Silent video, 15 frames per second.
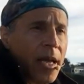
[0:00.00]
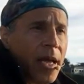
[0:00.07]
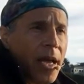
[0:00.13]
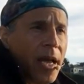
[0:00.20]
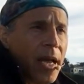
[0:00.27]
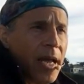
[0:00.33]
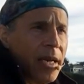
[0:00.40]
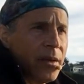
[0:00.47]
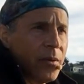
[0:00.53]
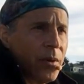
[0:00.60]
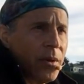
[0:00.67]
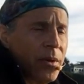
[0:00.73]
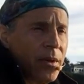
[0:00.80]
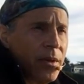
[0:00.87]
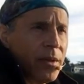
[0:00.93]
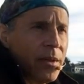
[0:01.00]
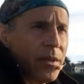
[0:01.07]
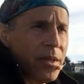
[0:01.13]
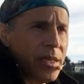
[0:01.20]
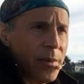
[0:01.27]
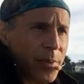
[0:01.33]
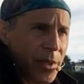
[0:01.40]
And
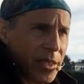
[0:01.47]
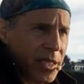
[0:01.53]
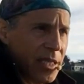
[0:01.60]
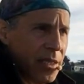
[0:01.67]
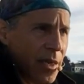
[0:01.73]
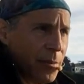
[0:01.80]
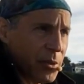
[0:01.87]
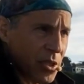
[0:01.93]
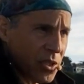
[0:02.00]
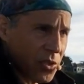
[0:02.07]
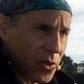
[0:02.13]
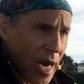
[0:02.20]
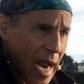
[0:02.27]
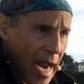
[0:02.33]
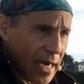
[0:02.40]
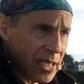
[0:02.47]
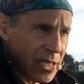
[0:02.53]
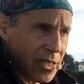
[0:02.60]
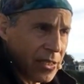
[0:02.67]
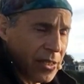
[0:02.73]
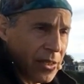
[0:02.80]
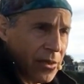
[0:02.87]
the ability to
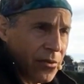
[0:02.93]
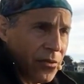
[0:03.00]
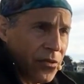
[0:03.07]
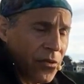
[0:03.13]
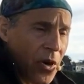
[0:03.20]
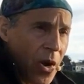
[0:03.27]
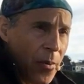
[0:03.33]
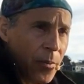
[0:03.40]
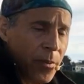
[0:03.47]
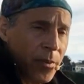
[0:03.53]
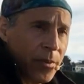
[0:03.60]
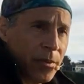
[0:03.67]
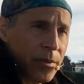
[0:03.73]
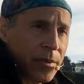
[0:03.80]
abstract from